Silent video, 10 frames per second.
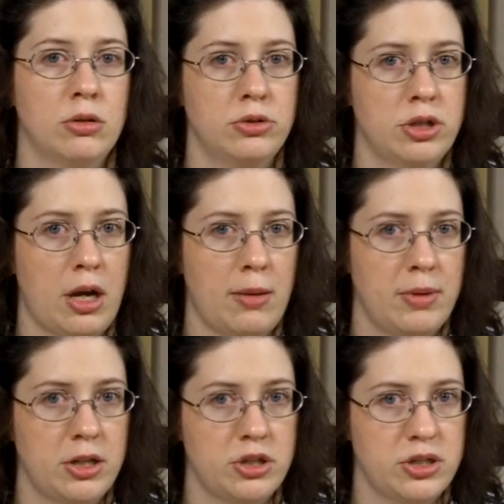on top
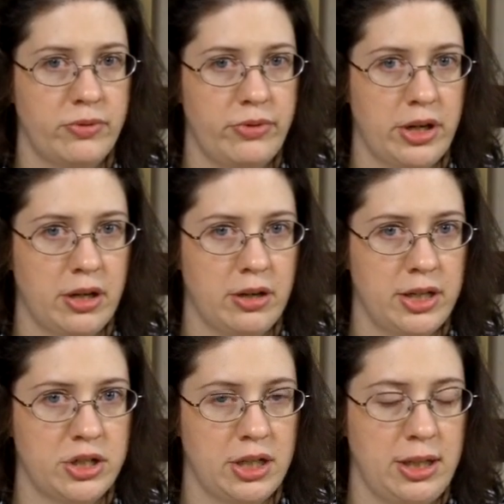and just very
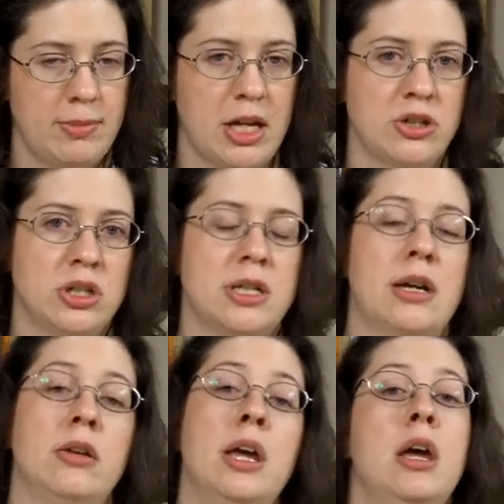gently mash it
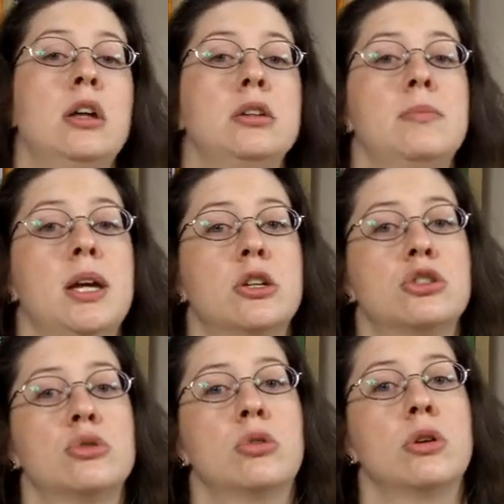down to make
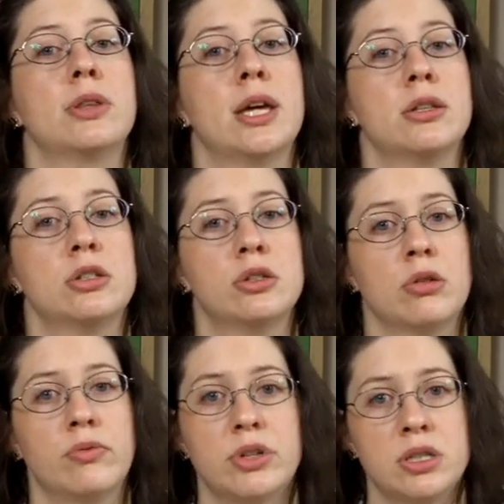sure that the
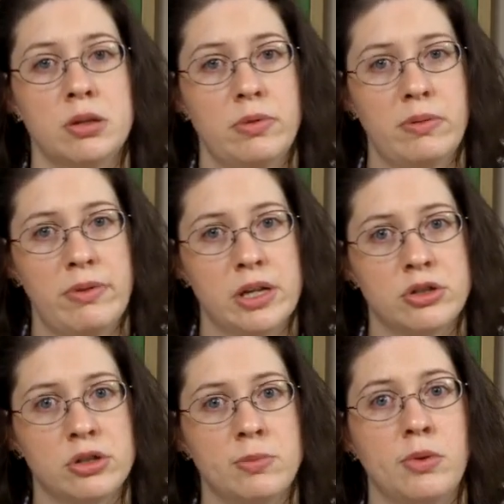surface of the
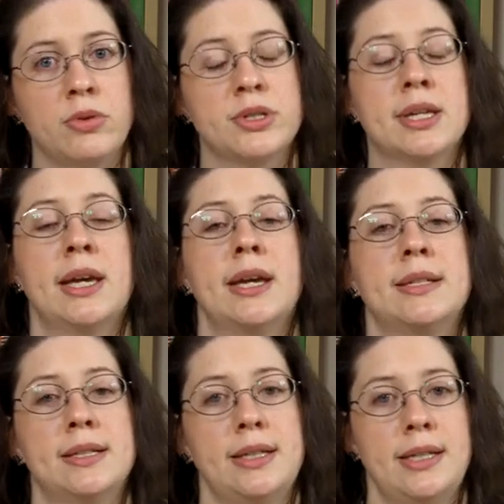vegetables
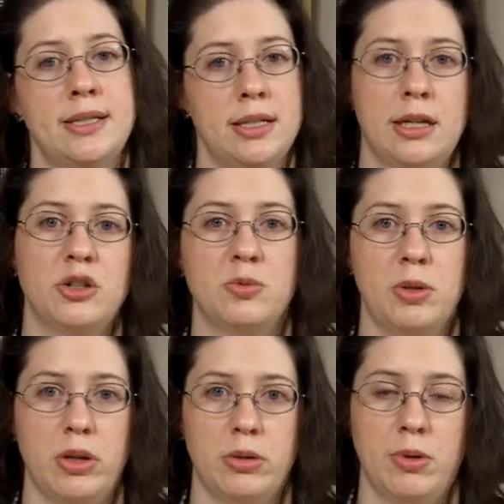is at least an inch
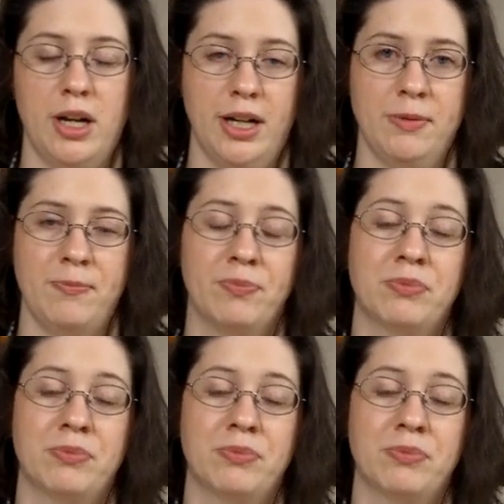below the brine.